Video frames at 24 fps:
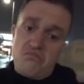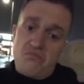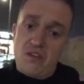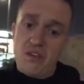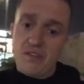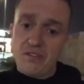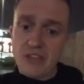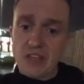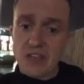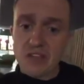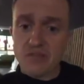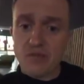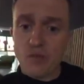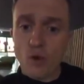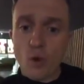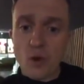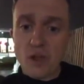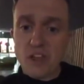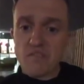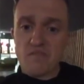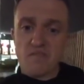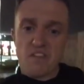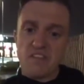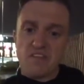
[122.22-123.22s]
I think
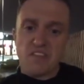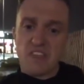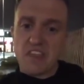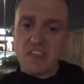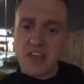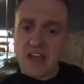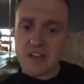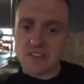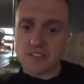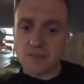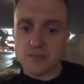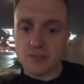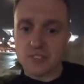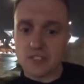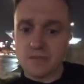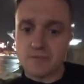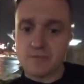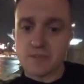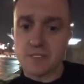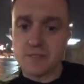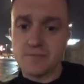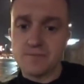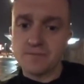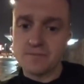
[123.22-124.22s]
there's 50,000
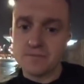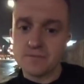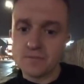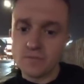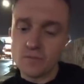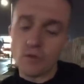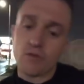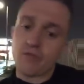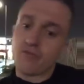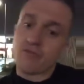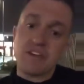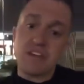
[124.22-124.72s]
Muslims, not